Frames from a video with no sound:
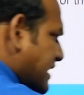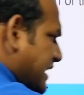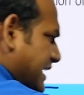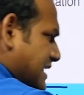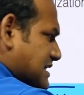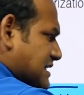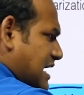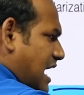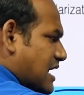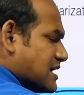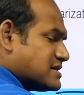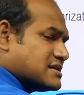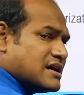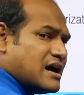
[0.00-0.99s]
whether it is
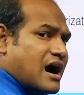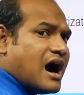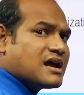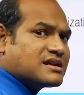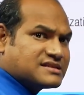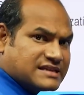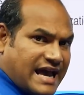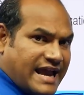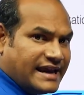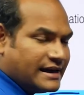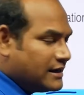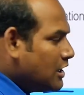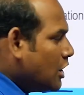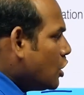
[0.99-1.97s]
cos or
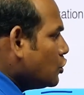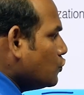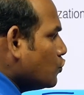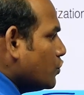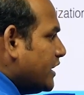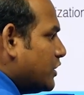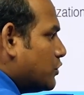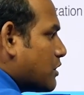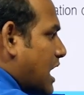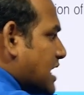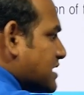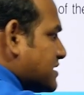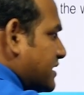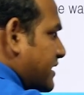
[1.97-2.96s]
sine, you need to
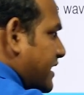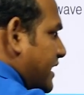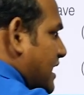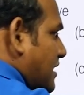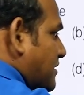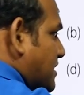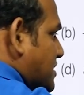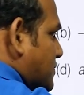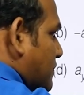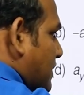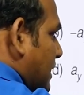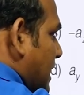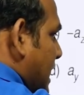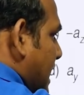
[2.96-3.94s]
concentrate on this
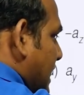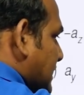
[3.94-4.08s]
one.